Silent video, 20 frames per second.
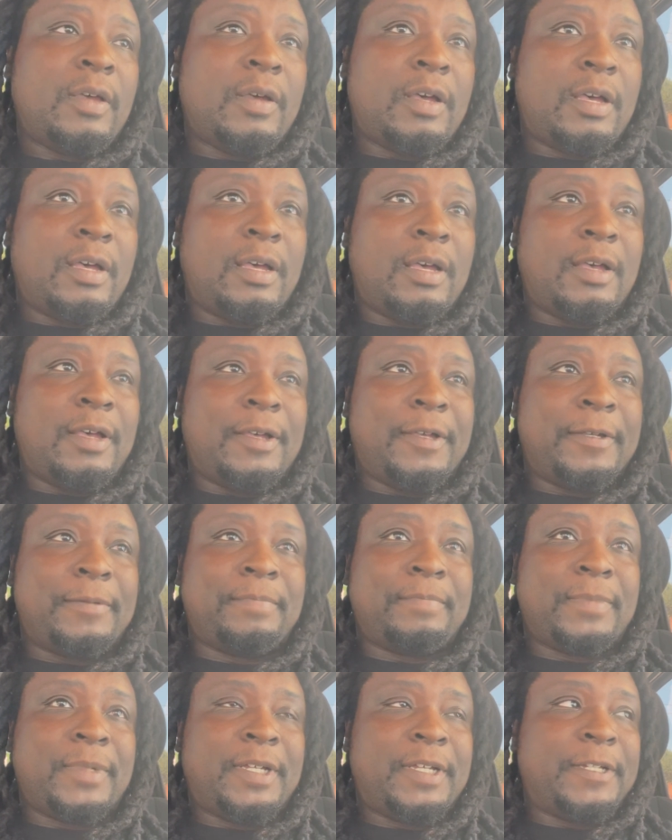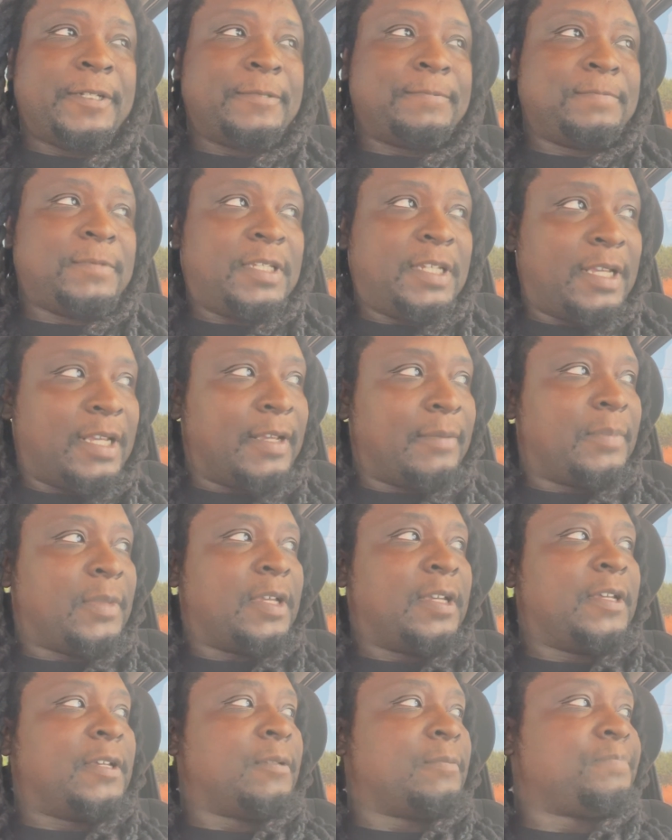But yeah,
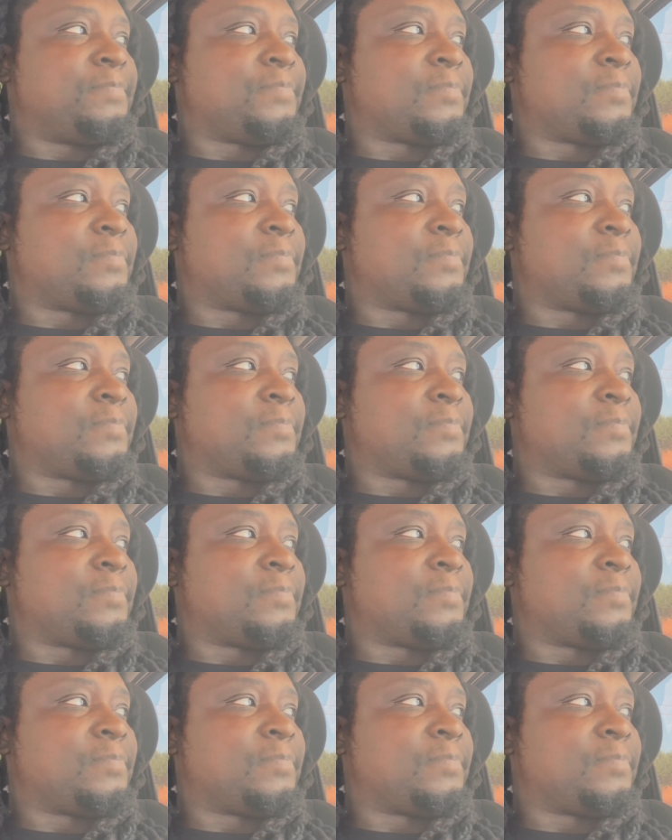man,